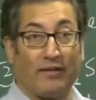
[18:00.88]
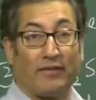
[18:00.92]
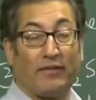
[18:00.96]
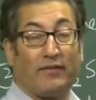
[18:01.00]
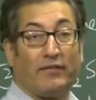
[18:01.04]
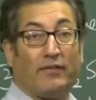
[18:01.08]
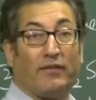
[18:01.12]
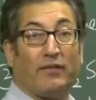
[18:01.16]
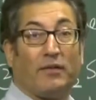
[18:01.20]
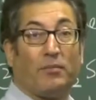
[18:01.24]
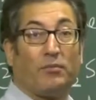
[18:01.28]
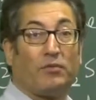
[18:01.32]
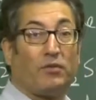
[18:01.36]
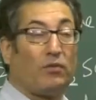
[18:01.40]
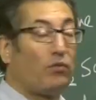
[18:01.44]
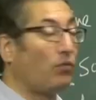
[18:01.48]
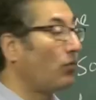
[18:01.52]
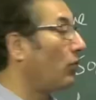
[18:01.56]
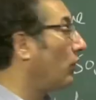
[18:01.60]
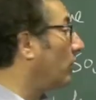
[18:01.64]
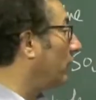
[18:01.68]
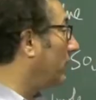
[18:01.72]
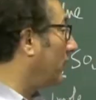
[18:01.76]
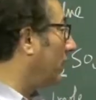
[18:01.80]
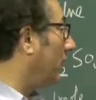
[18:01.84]
the germs in
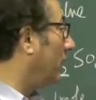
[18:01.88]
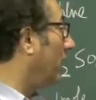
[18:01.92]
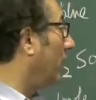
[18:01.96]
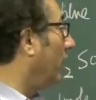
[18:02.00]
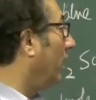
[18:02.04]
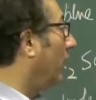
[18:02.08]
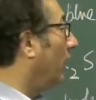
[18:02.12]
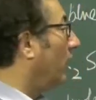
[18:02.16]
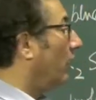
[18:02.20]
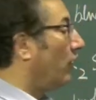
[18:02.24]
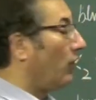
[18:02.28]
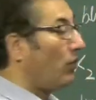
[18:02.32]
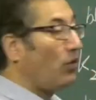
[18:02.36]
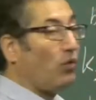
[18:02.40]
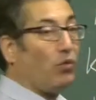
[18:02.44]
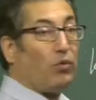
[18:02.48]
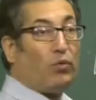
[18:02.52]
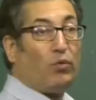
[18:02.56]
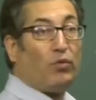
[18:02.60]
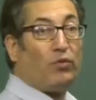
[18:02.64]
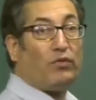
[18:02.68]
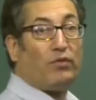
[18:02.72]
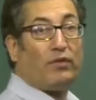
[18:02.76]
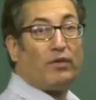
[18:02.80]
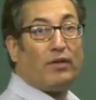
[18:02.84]
water. You
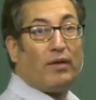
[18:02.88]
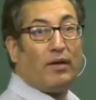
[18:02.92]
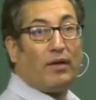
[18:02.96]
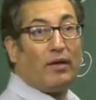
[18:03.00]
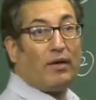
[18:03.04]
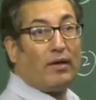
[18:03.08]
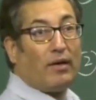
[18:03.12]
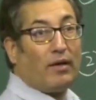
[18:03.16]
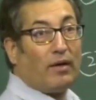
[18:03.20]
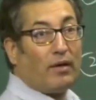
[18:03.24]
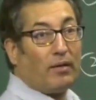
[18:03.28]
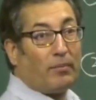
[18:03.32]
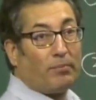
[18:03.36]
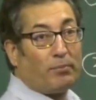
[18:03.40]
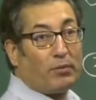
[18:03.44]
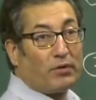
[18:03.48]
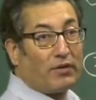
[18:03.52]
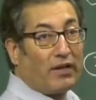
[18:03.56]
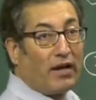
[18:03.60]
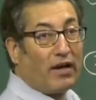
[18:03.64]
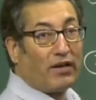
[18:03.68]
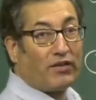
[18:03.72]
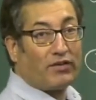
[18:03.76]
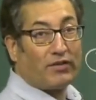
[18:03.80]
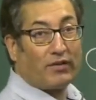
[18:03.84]
use a
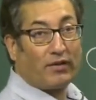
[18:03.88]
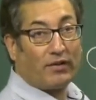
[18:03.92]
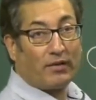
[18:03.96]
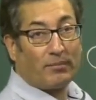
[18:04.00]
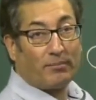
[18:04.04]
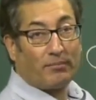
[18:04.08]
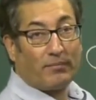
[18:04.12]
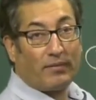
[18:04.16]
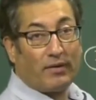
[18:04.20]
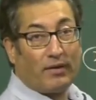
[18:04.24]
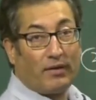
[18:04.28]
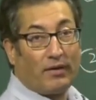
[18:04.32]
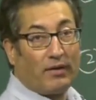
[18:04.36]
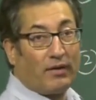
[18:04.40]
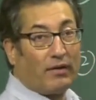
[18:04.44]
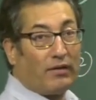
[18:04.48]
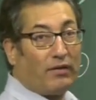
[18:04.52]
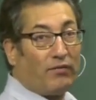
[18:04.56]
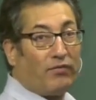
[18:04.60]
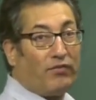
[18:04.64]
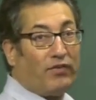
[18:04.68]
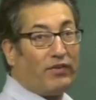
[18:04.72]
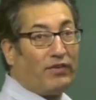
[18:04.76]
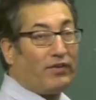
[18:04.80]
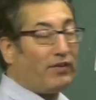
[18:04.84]
potash alum, the
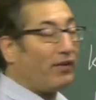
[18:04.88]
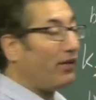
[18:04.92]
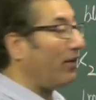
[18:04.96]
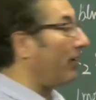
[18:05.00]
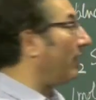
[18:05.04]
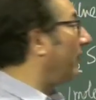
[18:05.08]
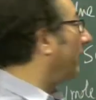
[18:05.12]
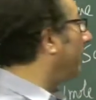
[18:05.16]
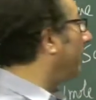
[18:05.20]
Fitkari.